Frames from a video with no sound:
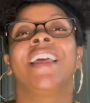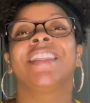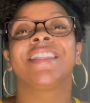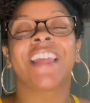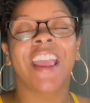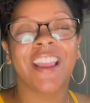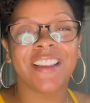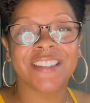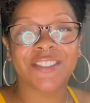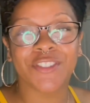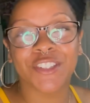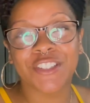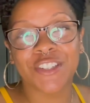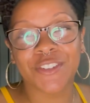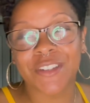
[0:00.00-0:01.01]
thanks
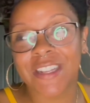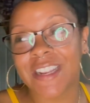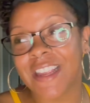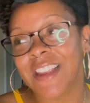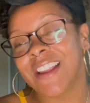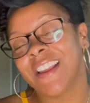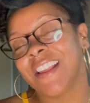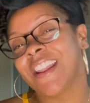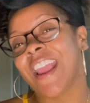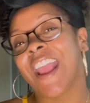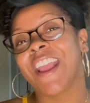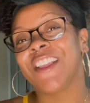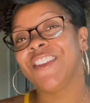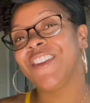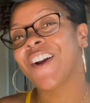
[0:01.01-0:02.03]
for tuning in,
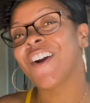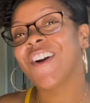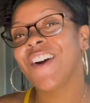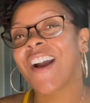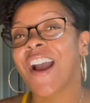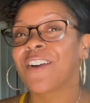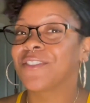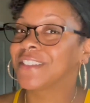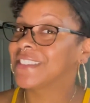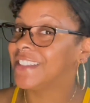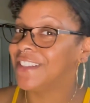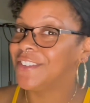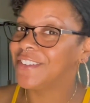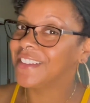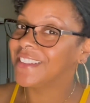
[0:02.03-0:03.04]
and y'all, I will see
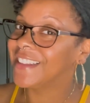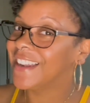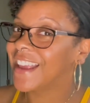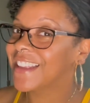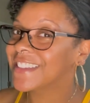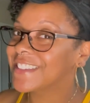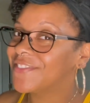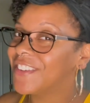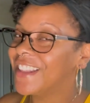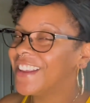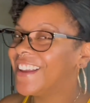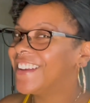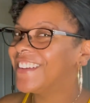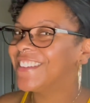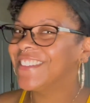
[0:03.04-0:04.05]
you in the next
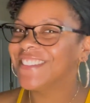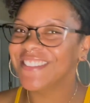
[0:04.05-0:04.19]
video.